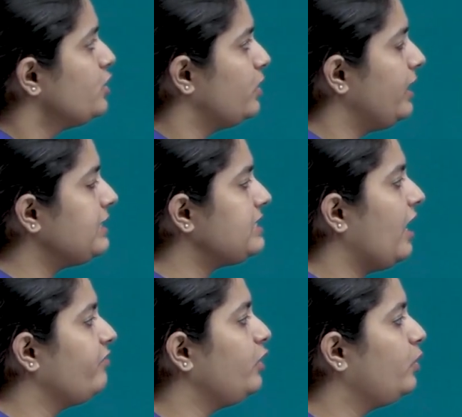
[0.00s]
So let's
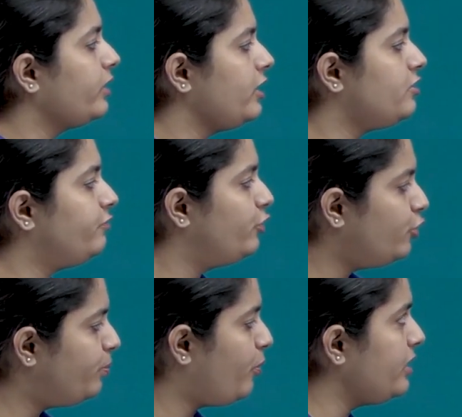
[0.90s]
have a look at a
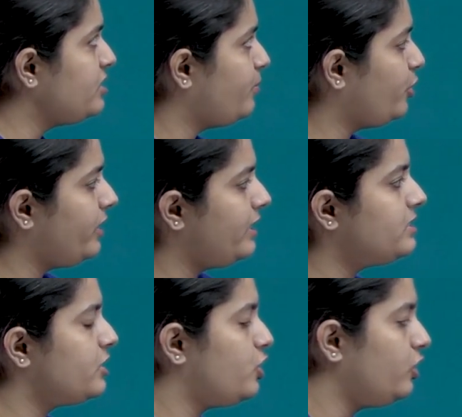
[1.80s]
few points about
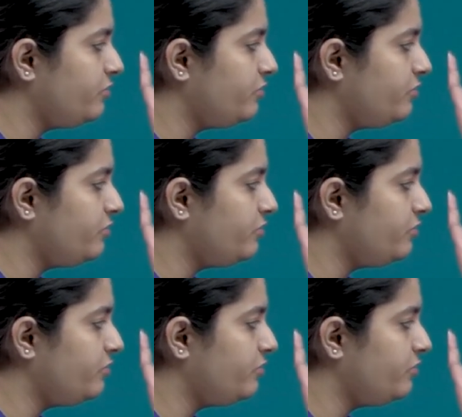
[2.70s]
Lenz's law.